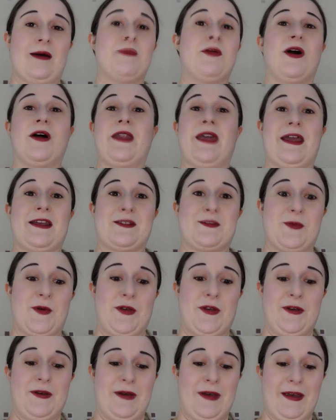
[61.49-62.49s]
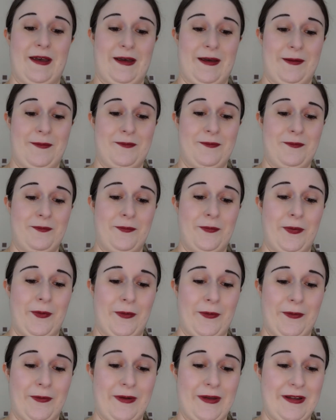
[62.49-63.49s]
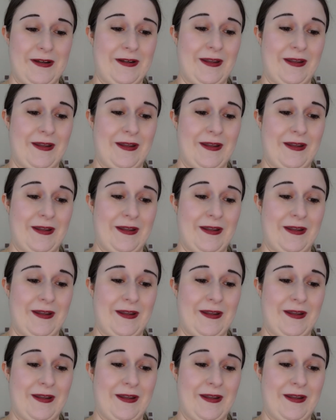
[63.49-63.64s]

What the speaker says: an expert, but in